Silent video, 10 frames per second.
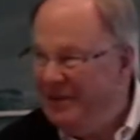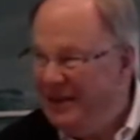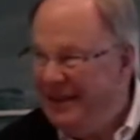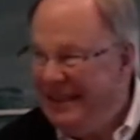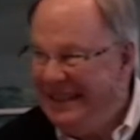
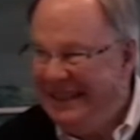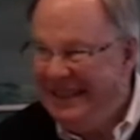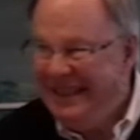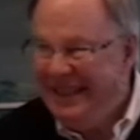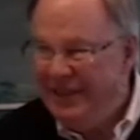Right?
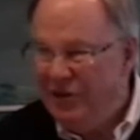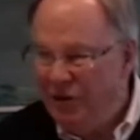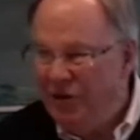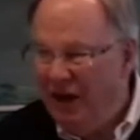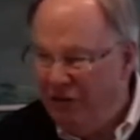And so
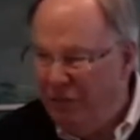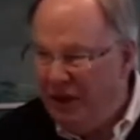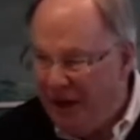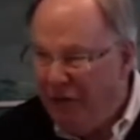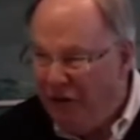you have to be
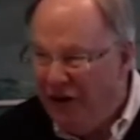careful.